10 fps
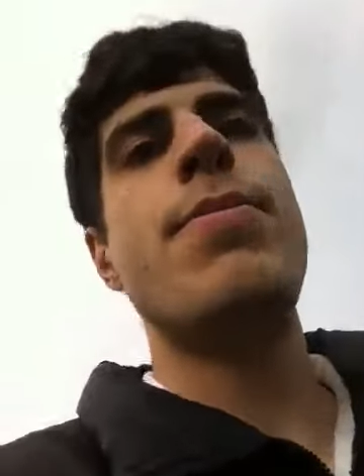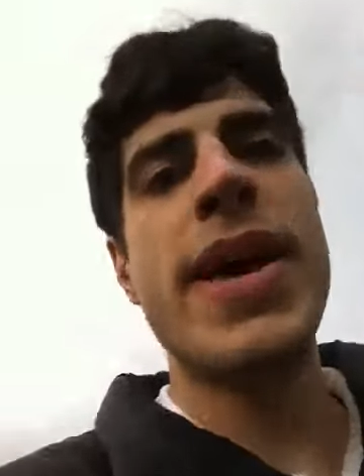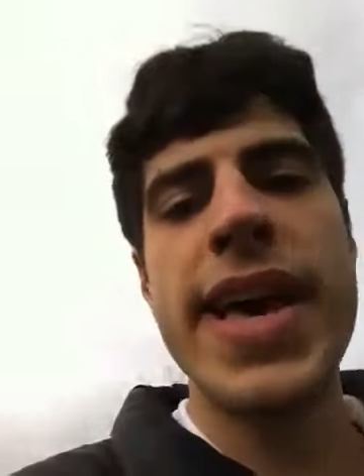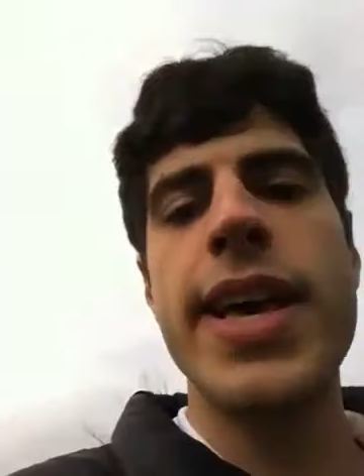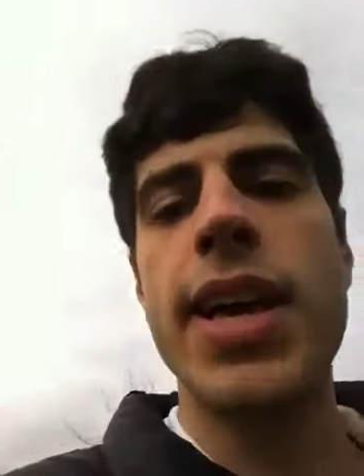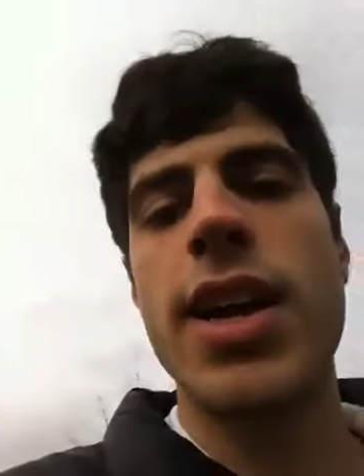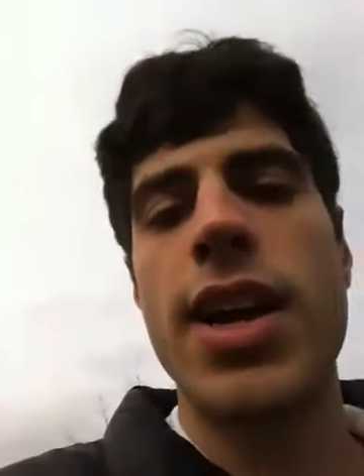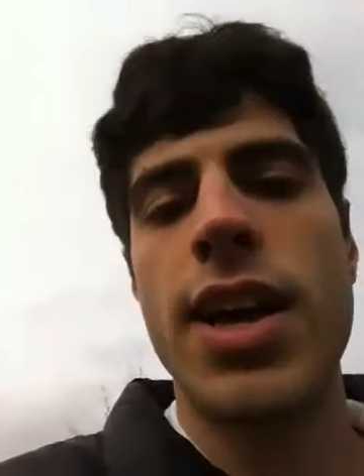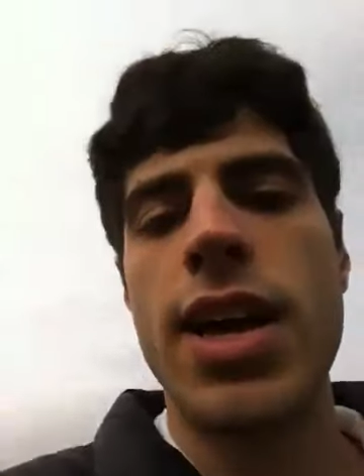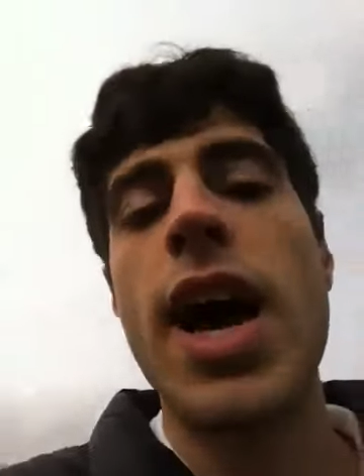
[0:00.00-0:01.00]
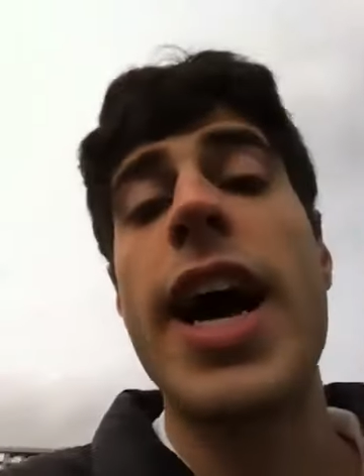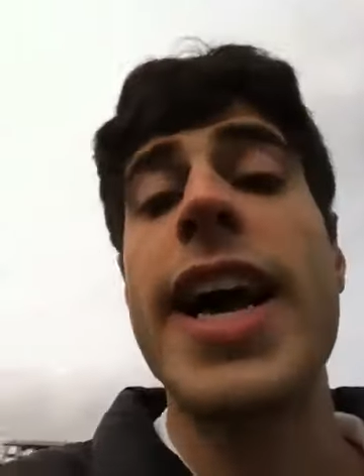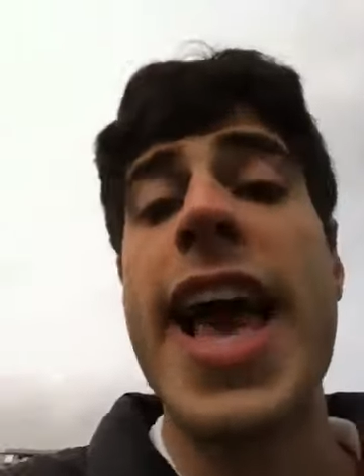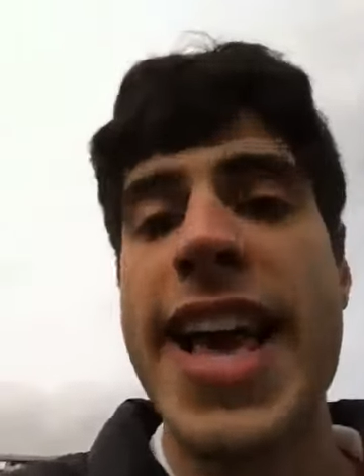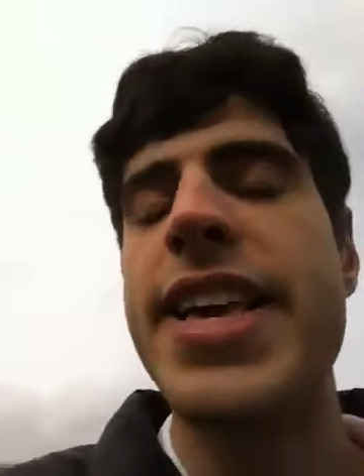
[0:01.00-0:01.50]
big,
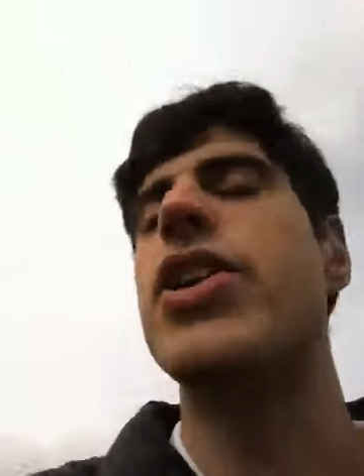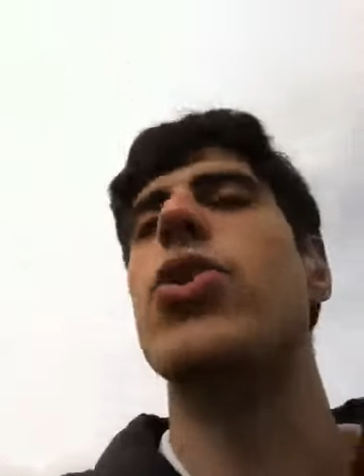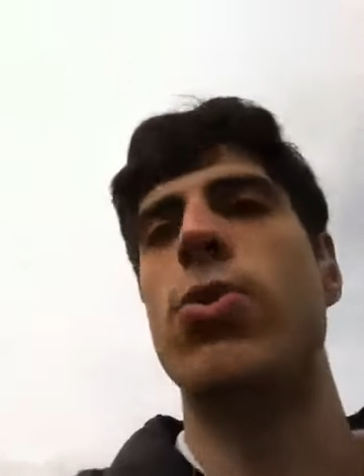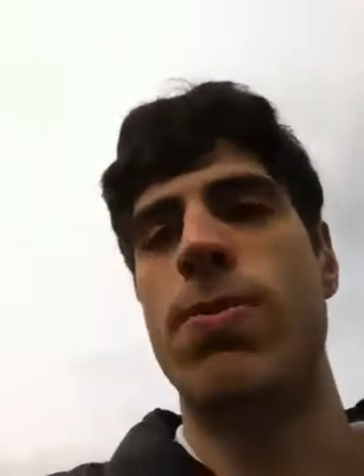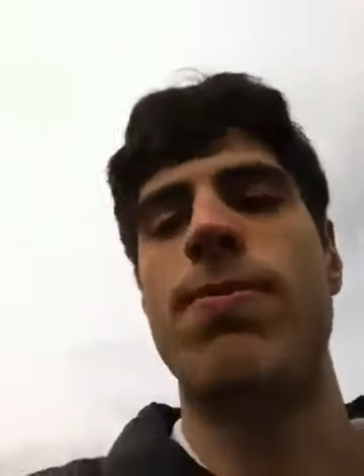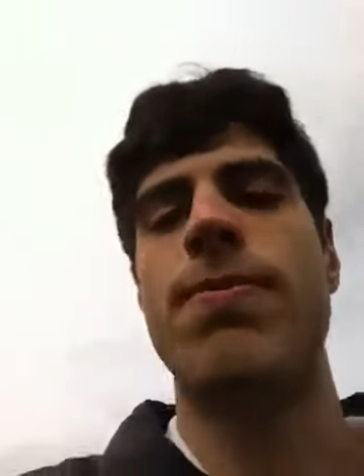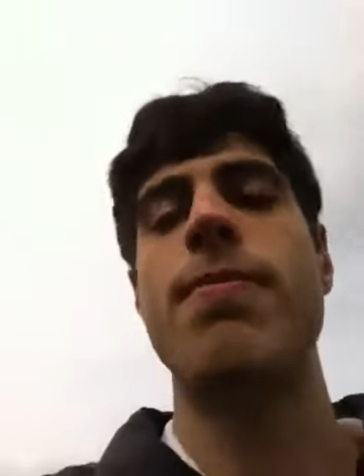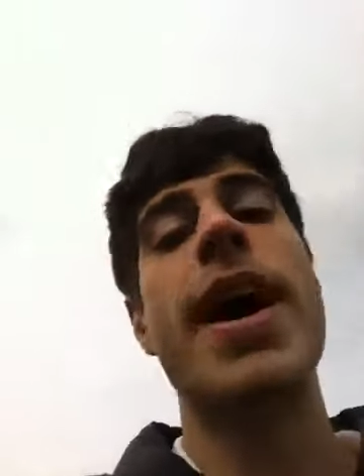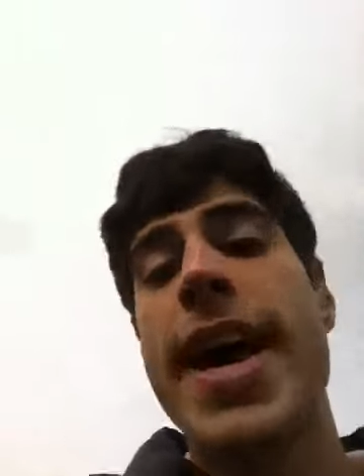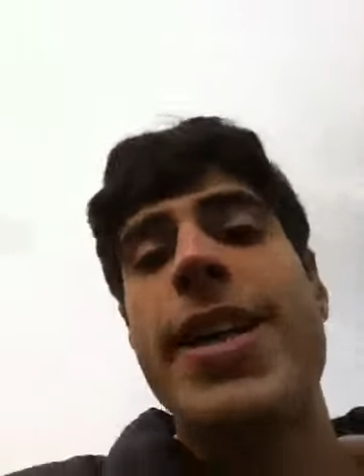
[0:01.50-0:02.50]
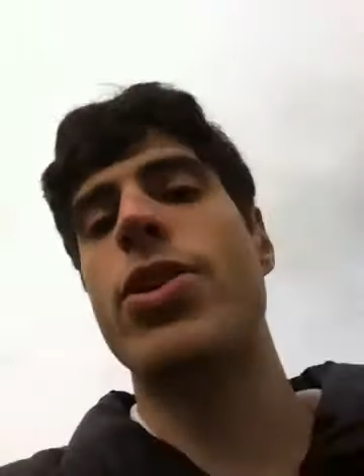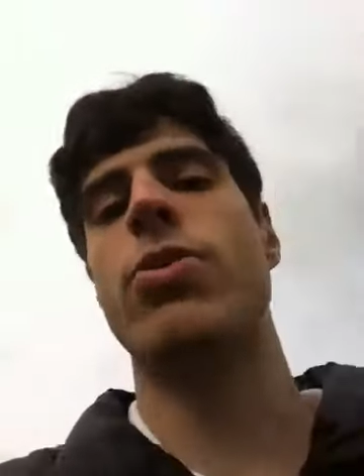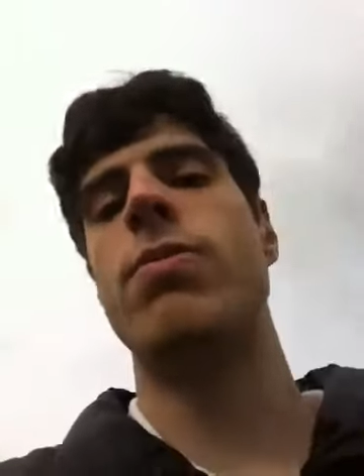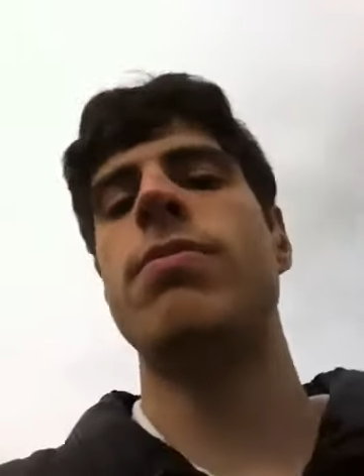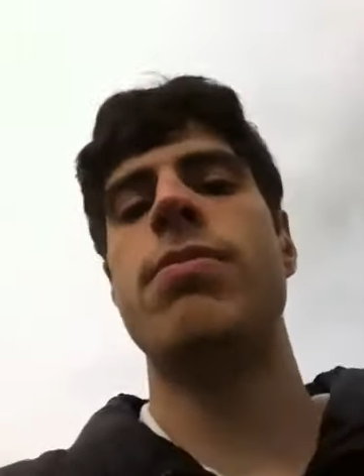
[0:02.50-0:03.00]
I hate you. I hate
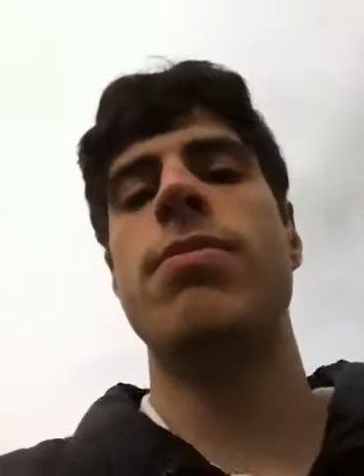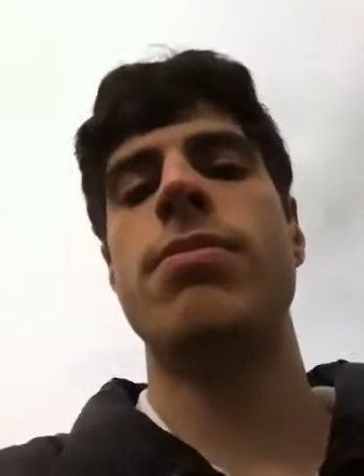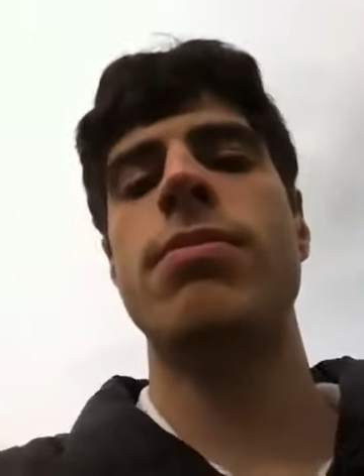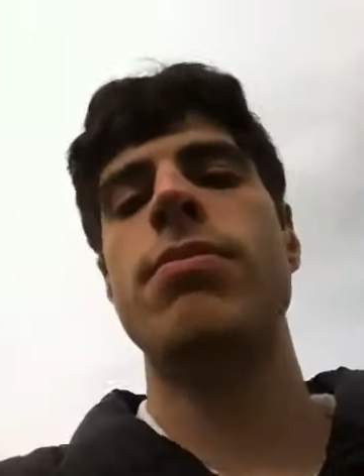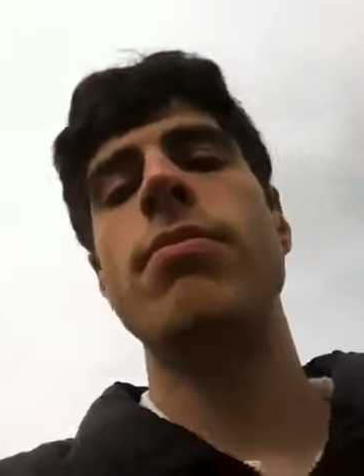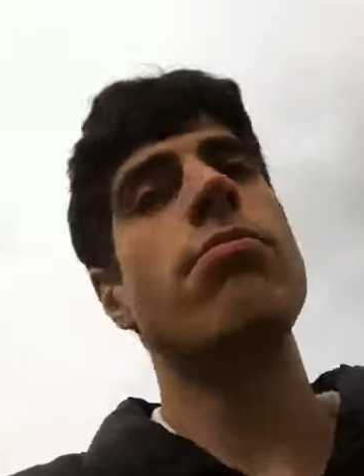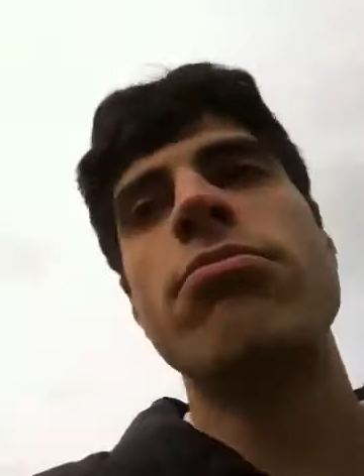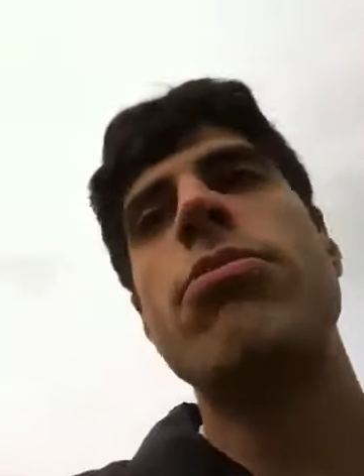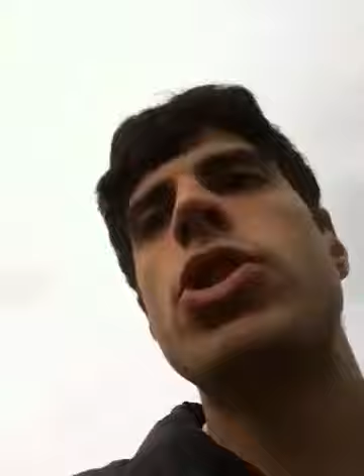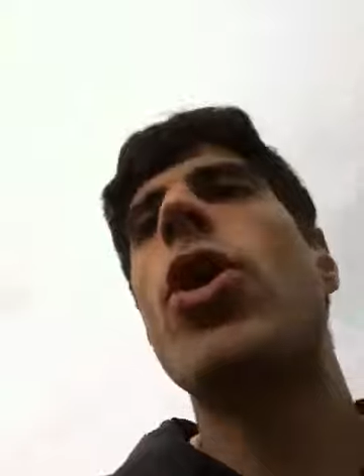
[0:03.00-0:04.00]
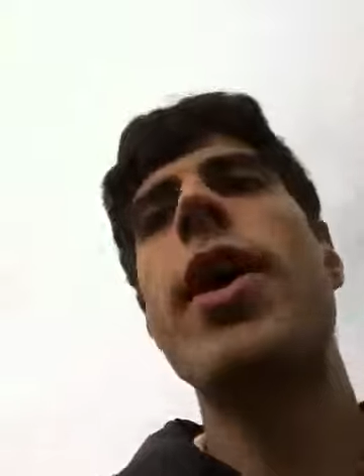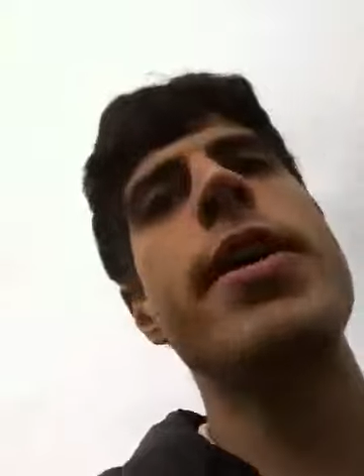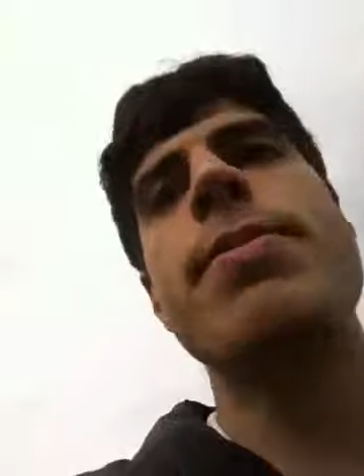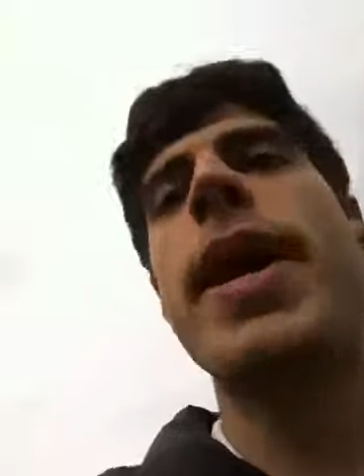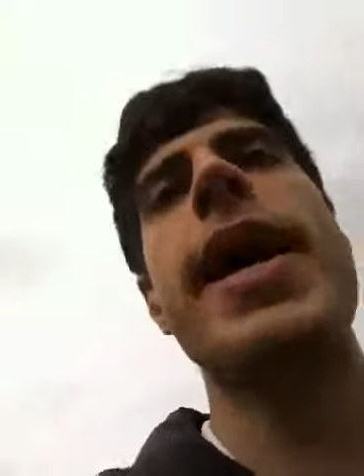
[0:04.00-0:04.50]
you.
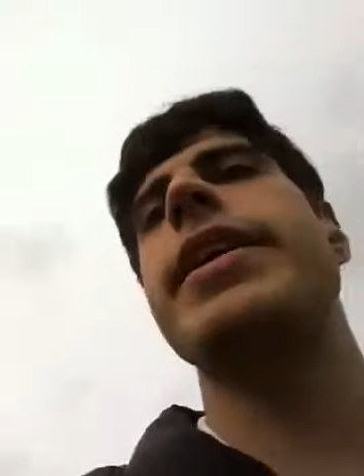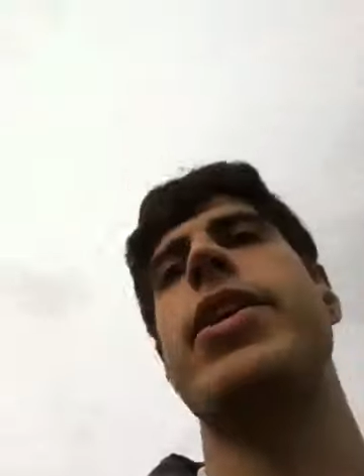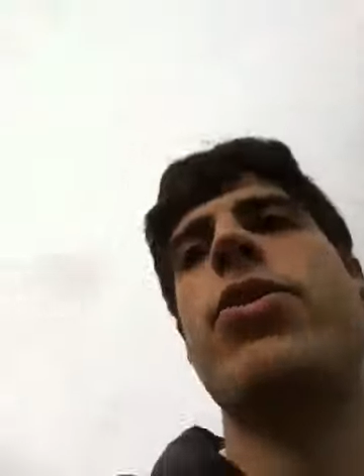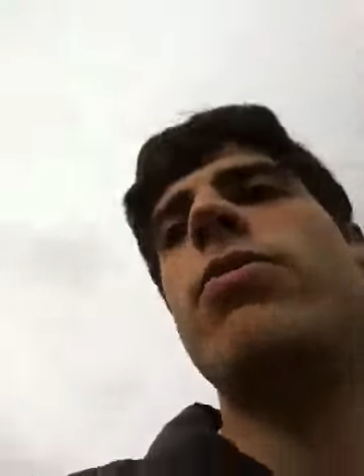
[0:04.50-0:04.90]
Sorry, but I hate